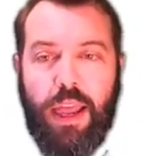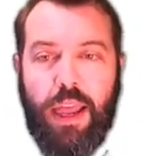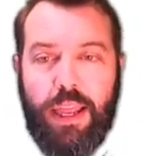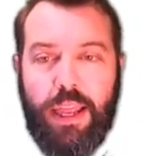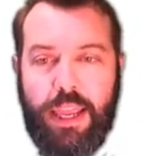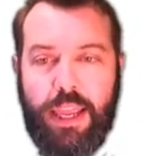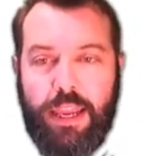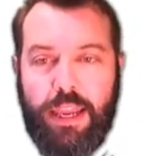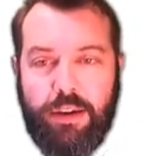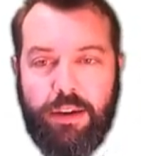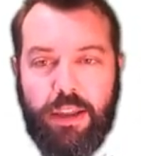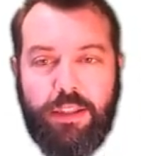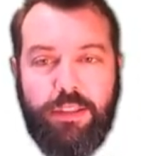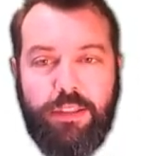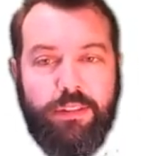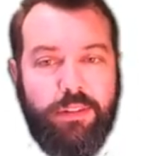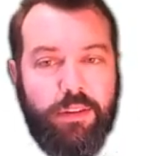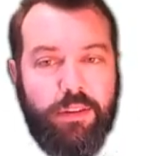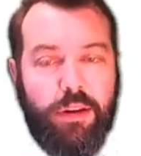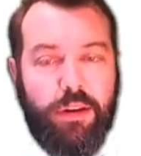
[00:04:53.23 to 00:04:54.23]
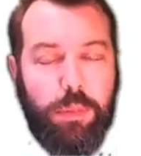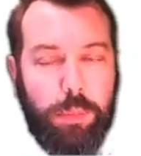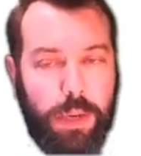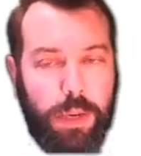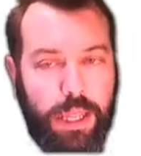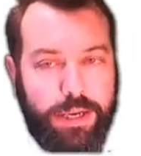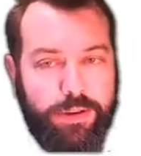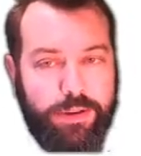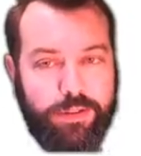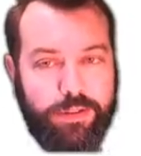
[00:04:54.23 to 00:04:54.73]
Again, it's
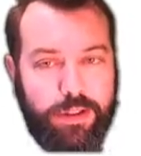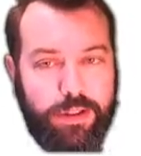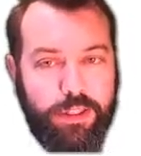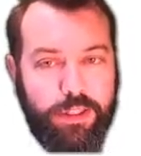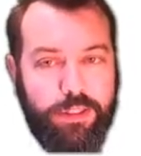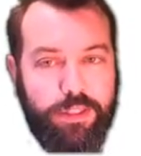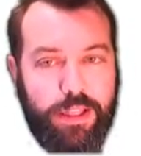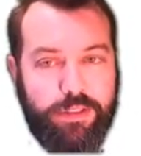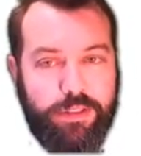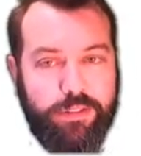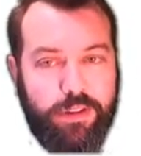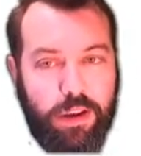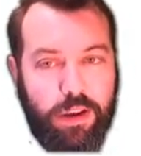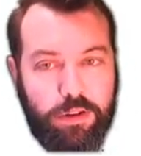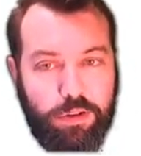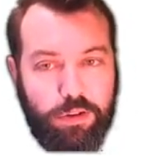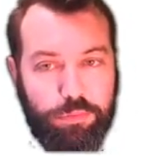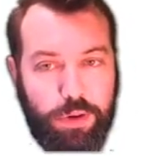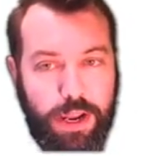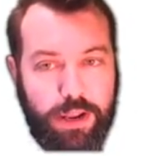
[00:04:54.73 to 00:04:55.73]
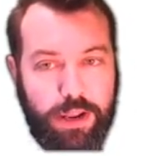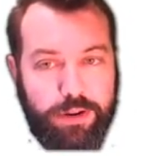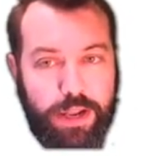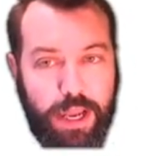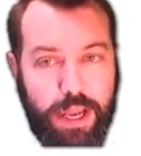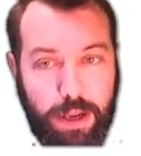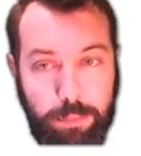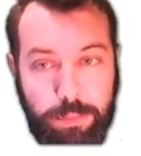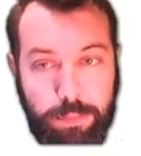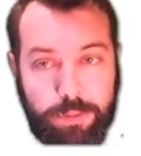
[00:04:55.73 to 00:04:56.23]
plain to see that that's going to round
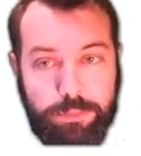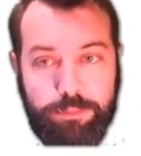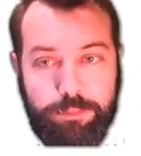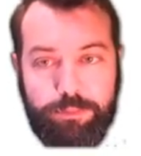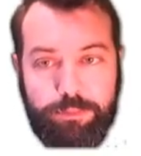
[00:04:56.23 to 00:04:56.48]
up